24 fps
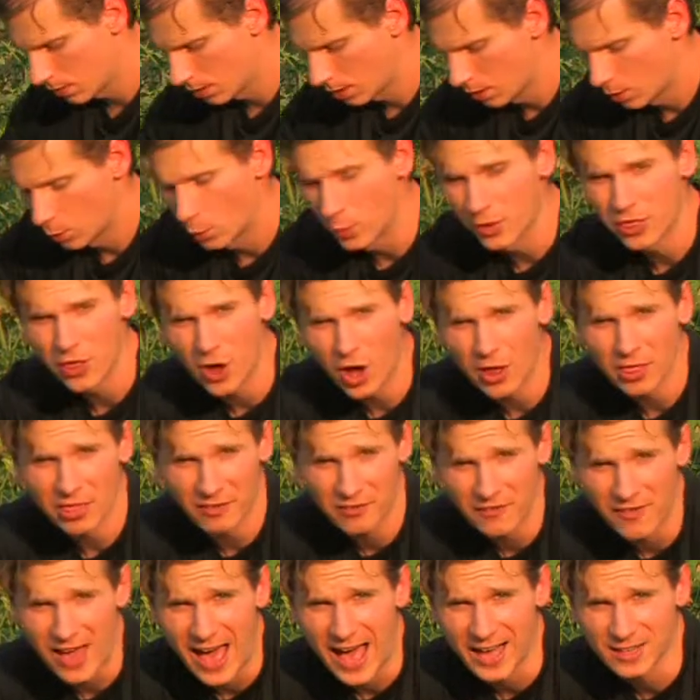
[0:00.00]
With all the
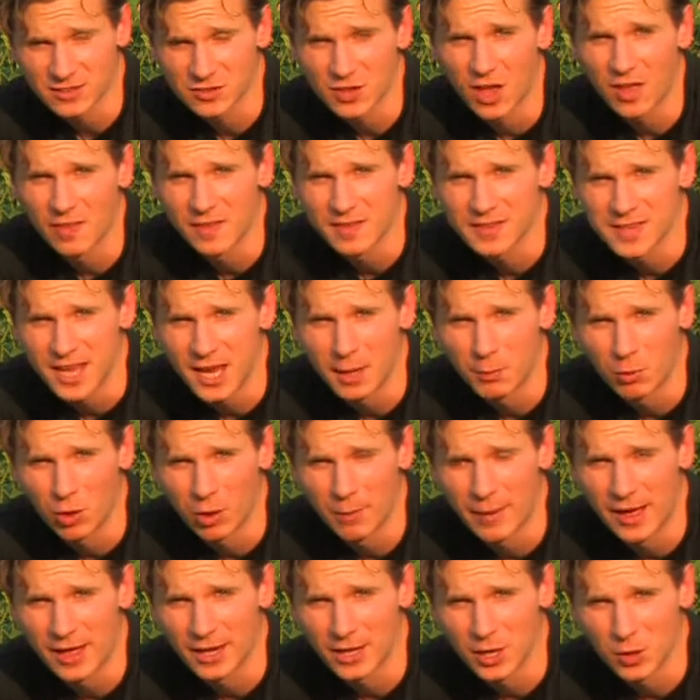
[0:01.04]
facts on the table
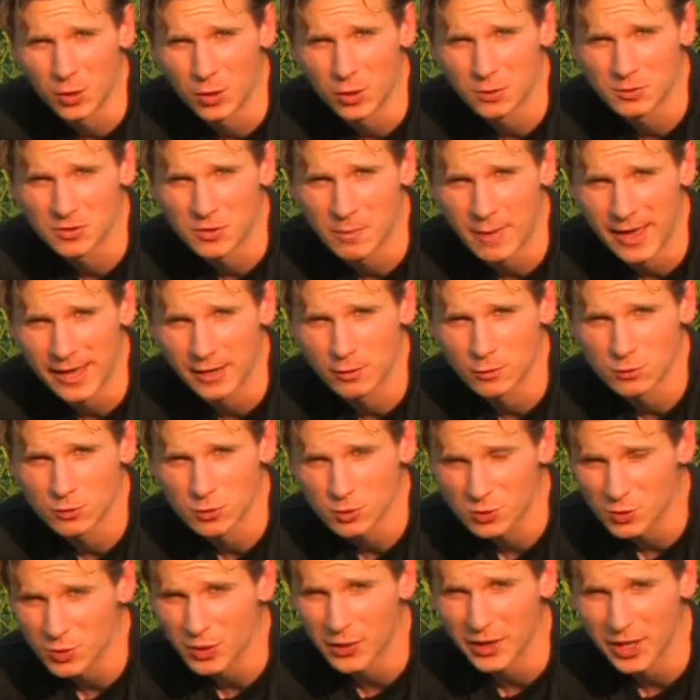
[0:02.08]
about heirloom tomatoes,
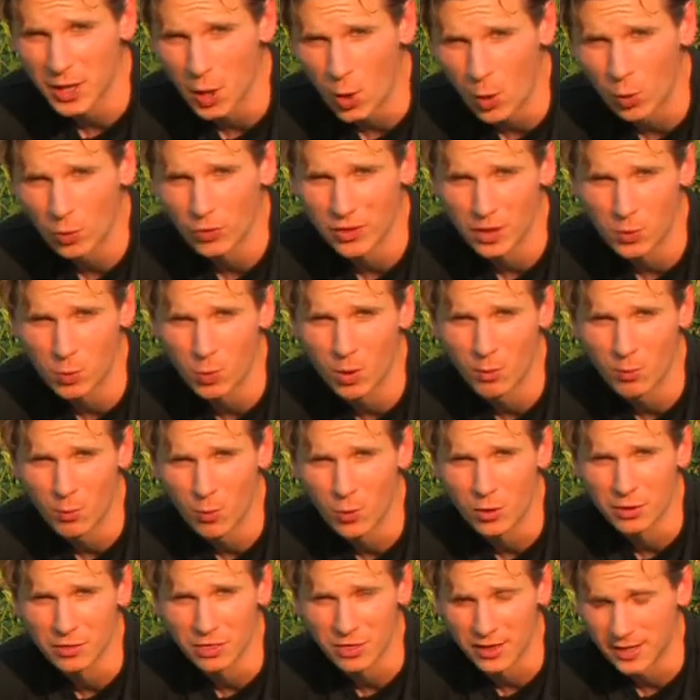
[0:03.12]
there's really only one
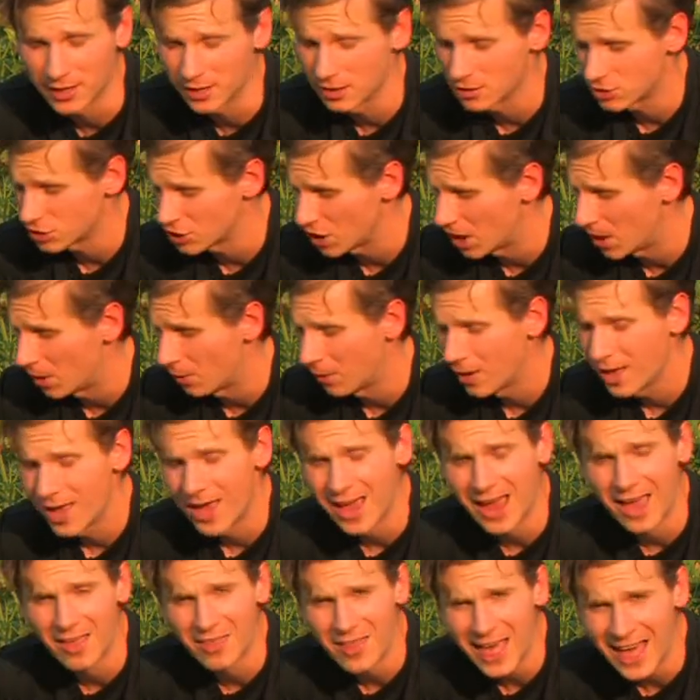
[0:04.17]
more thing to show,
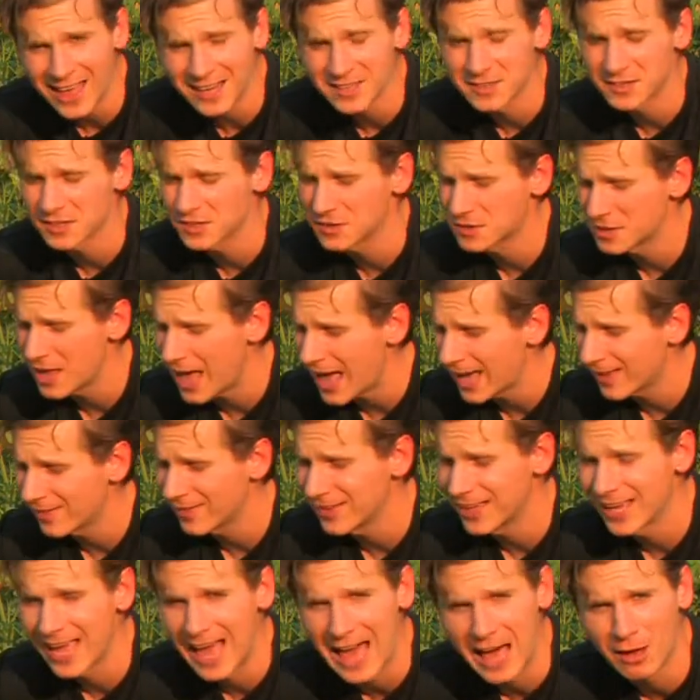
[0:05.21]
and that is
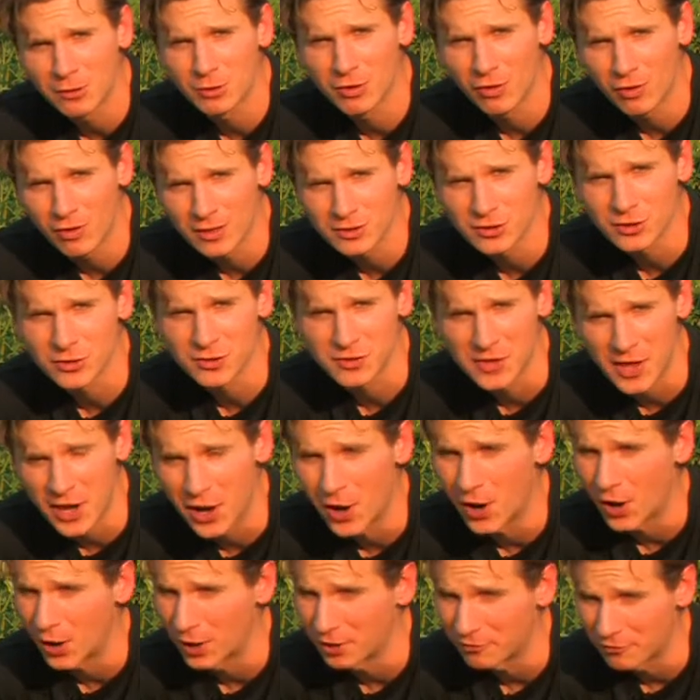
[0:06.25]
exactly how delicious they
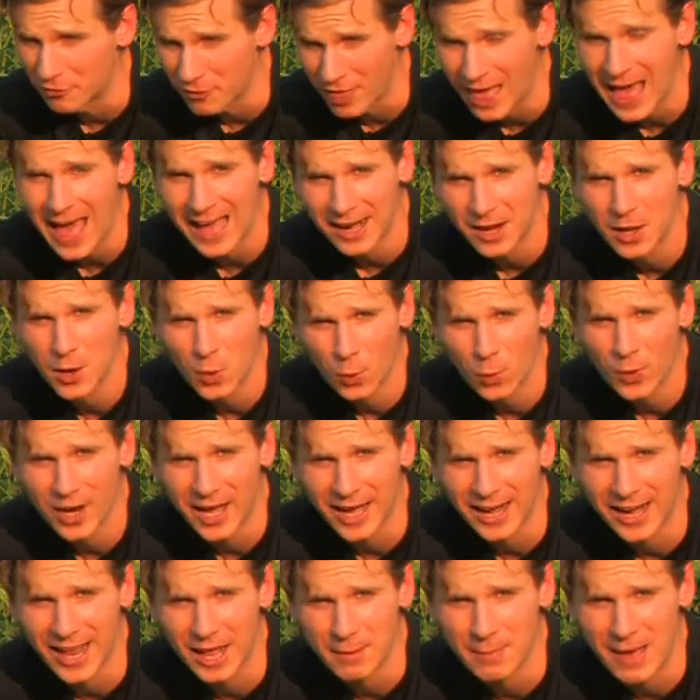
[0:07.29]
are. And for that, we
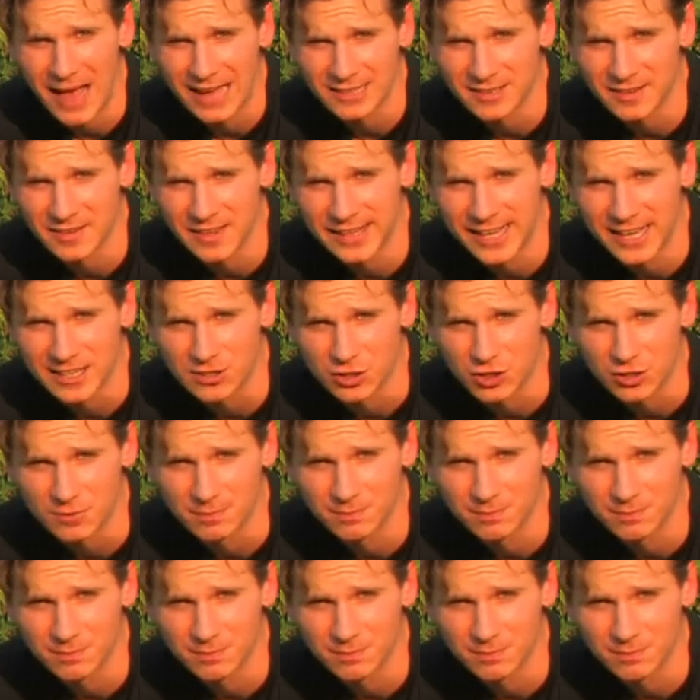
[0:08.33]
got to head back to the kitchen.